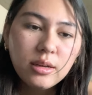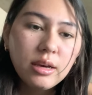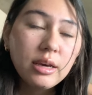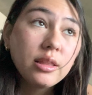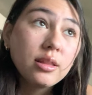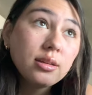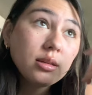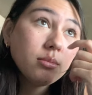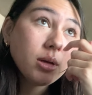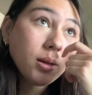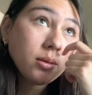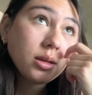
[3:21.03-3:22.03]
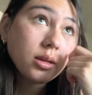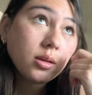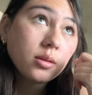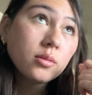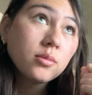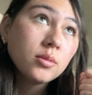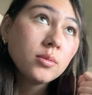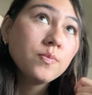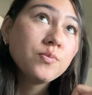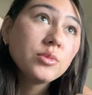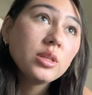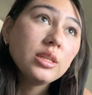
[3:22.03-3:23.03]
I think in about like
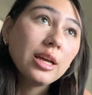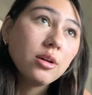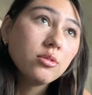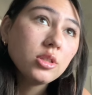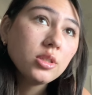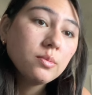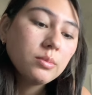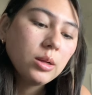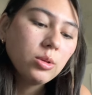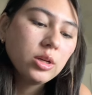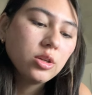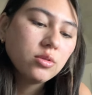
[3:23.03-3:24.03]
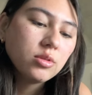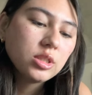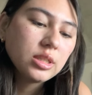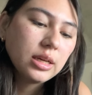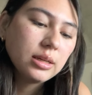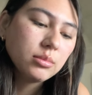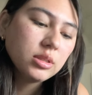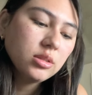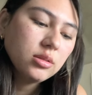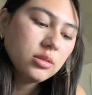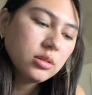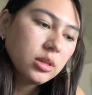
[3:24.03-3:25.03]
an hour I'll head over to
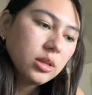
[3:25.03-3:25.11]
Emma's.